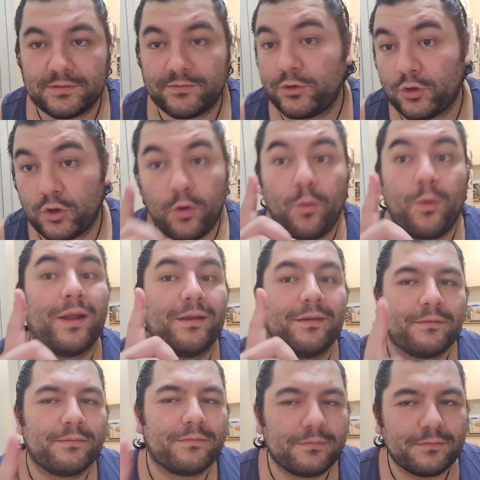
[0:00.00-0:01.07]
I've only got one
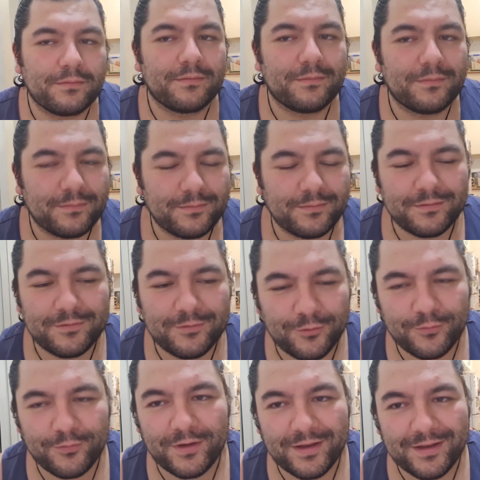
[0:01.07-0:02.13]
so
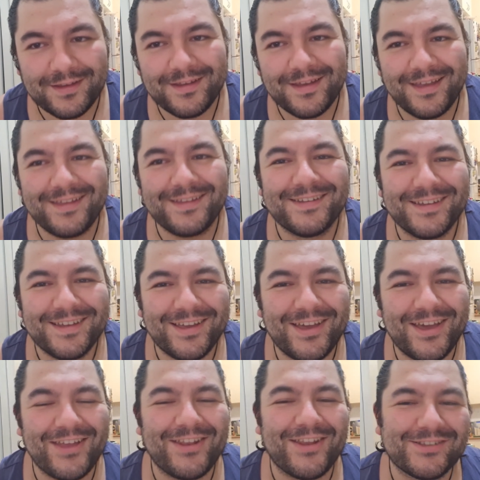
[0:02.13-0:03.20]
far.
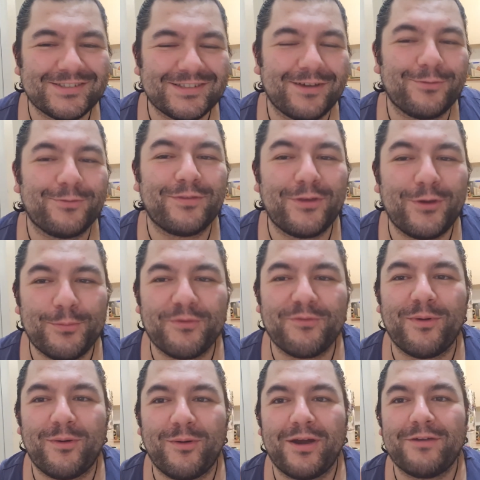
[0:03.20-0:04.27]
And that's with the help of
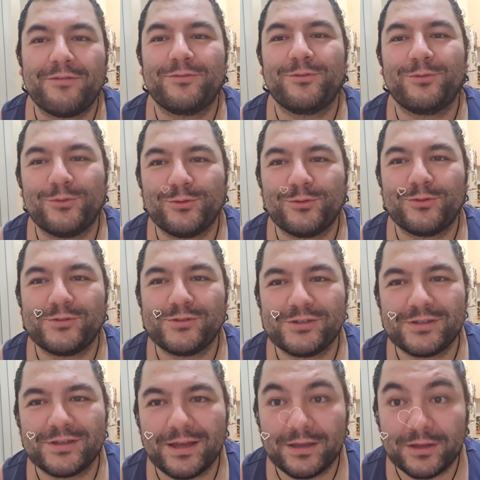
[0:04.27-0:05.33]
my wife too.
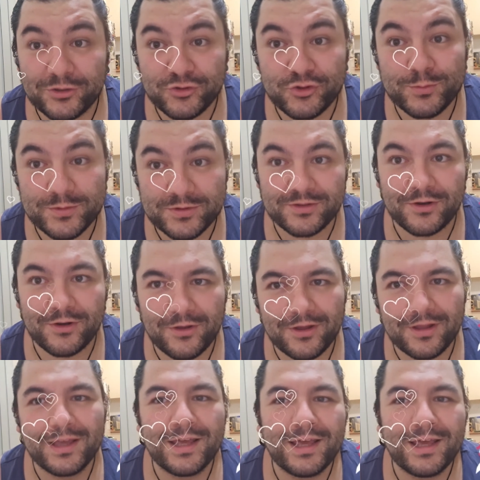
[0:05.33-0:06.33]
She contributes a lot.